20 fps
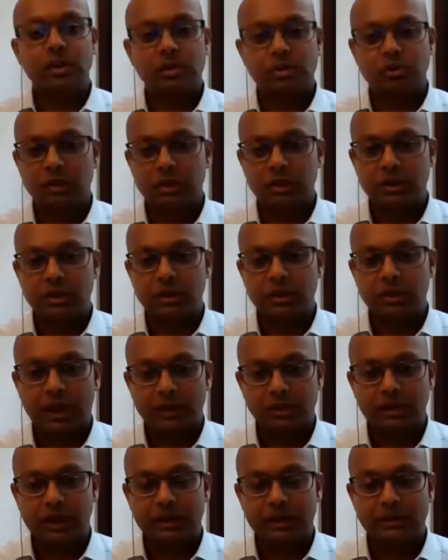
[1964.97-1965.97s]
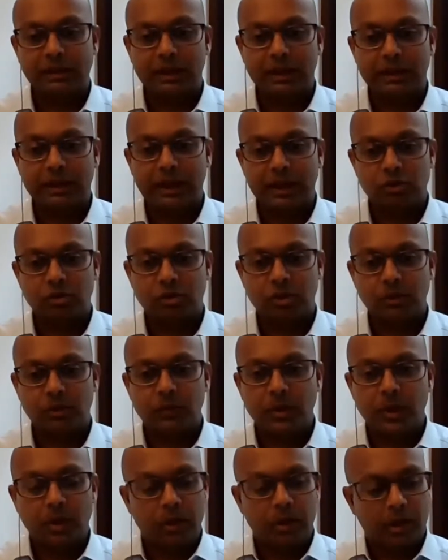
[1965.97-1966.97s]
be a strategic asset allocation.
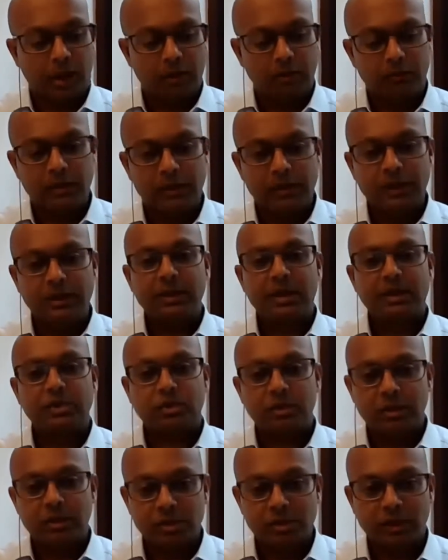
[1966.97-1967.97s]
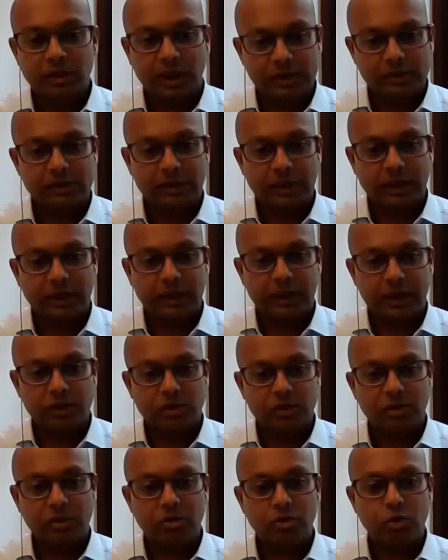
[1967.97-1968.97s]
And within that strategic asset
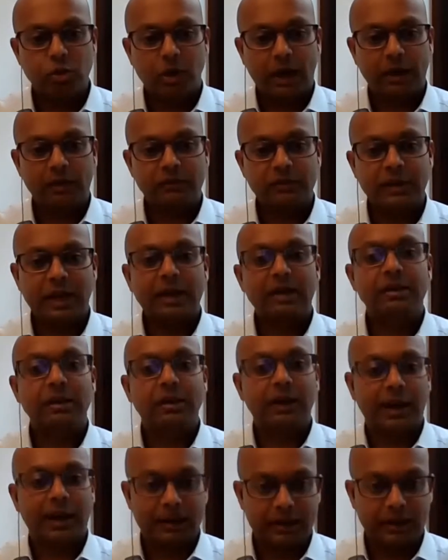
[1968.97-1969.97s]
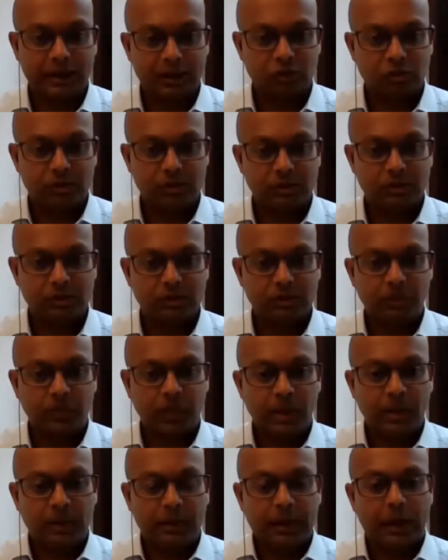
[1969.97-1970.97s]
allocation, you have tactical allocations.
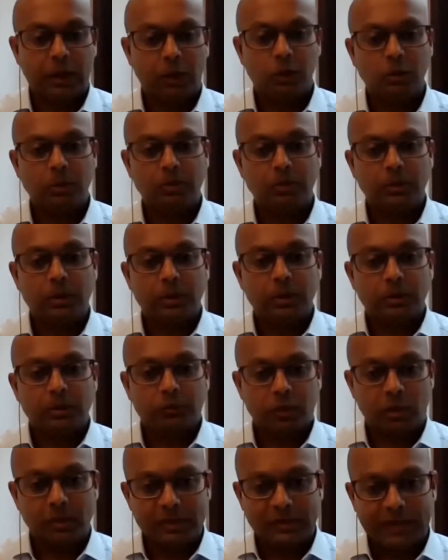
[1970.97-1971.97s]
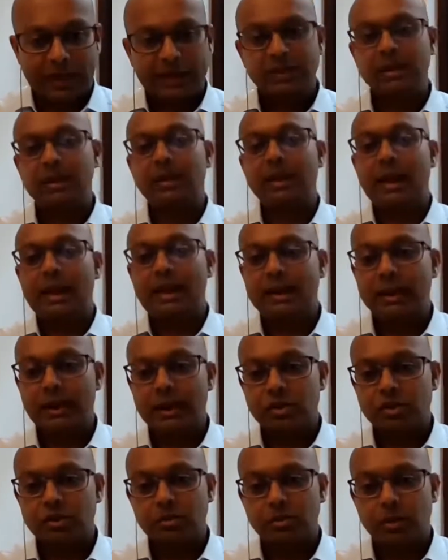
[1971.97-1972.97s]
Now, from a tactical
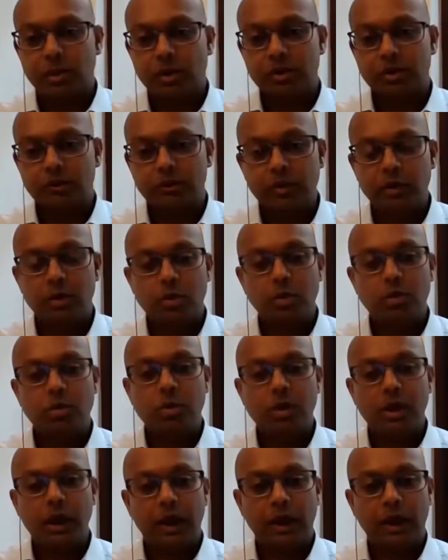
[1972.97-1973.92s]
allocation point of view,